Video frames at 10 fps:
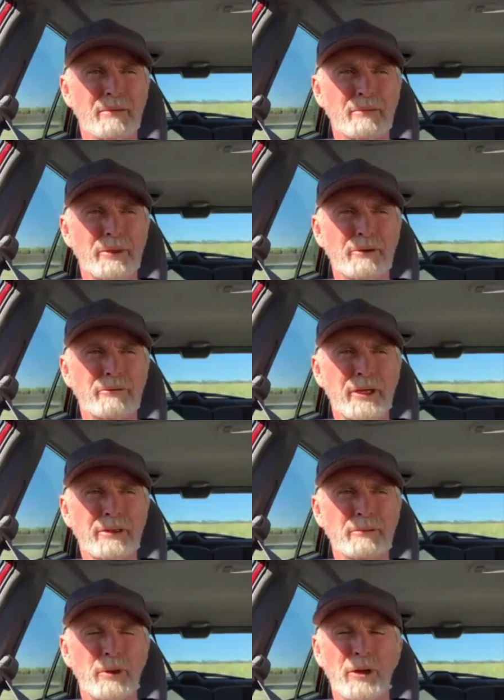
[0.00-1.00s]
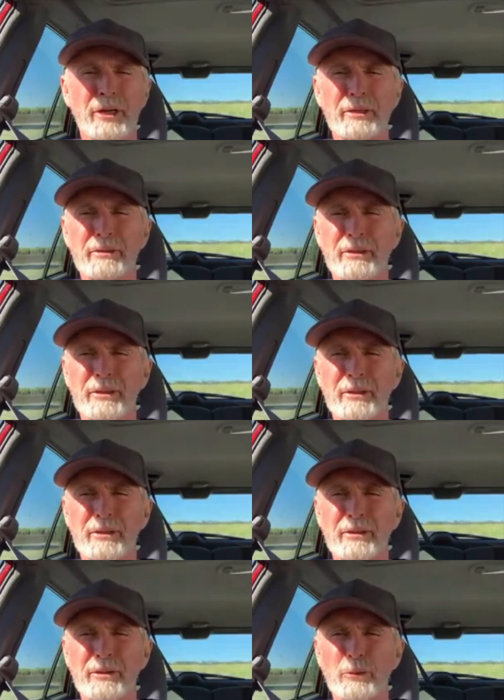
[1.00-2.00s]
be affected by
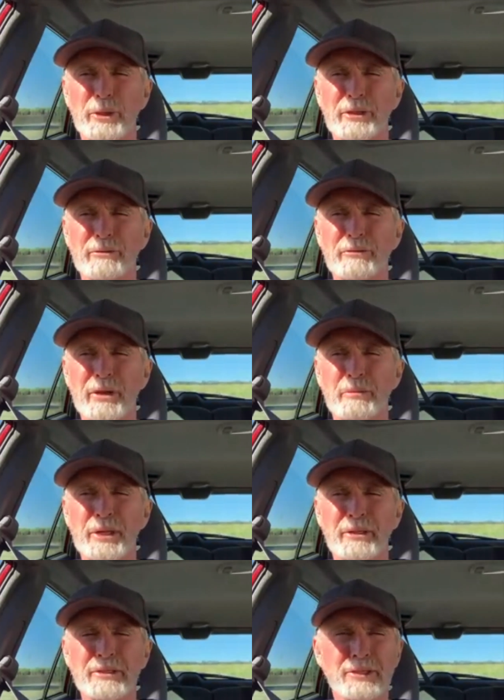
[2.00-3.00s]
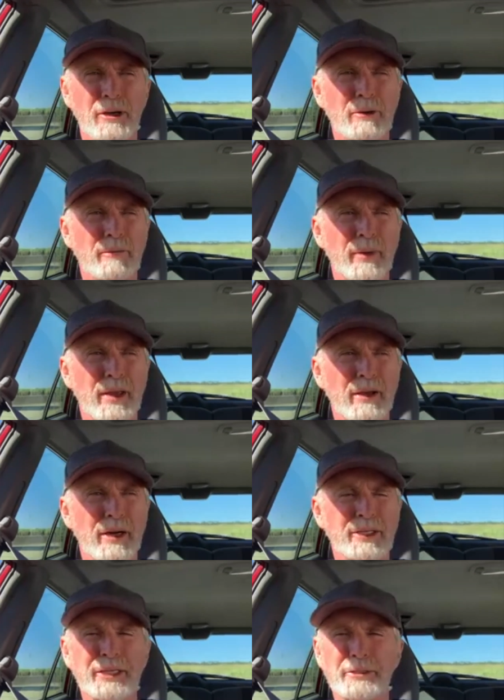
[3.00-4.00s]
the wind a fair bit, so
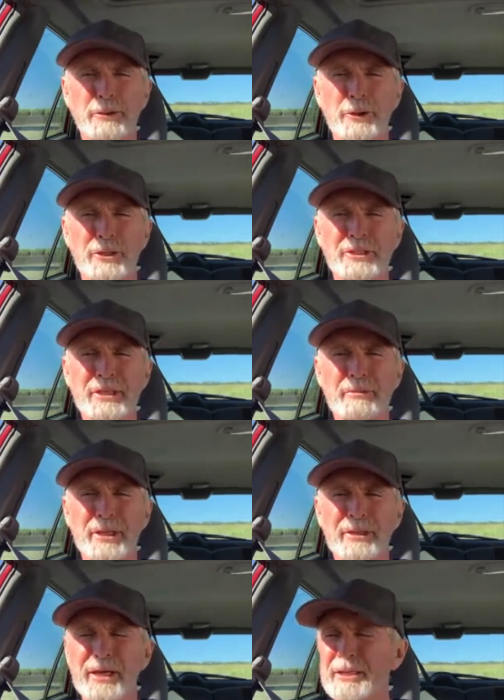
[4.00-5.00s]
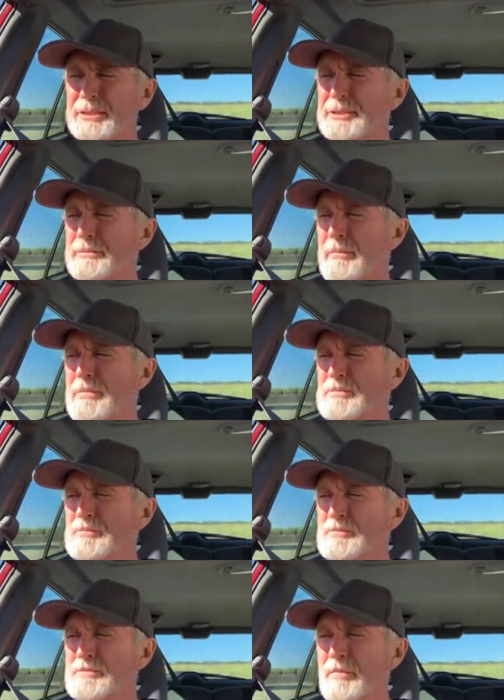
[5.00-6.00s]
I need to learn on something that is
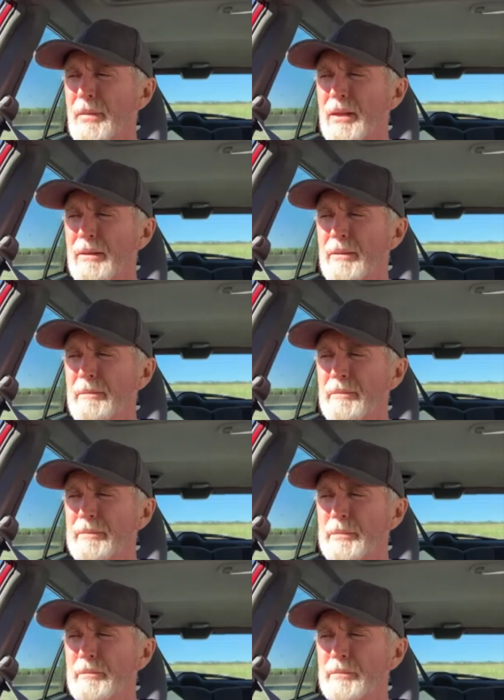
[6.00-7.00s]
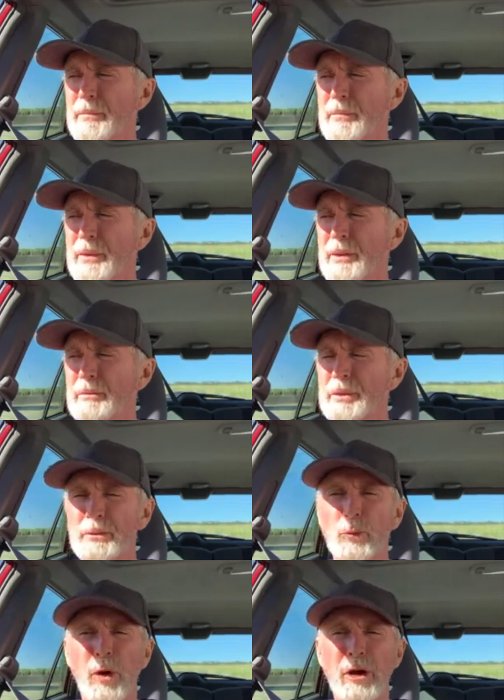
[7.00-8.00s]
a bit
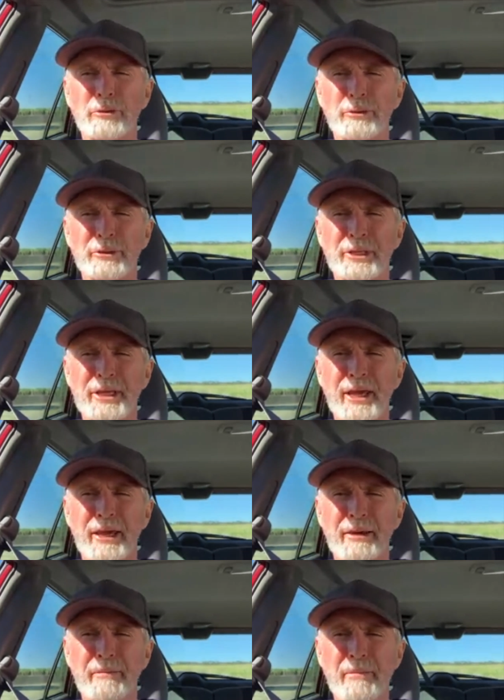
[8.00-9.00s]
wilder in the air.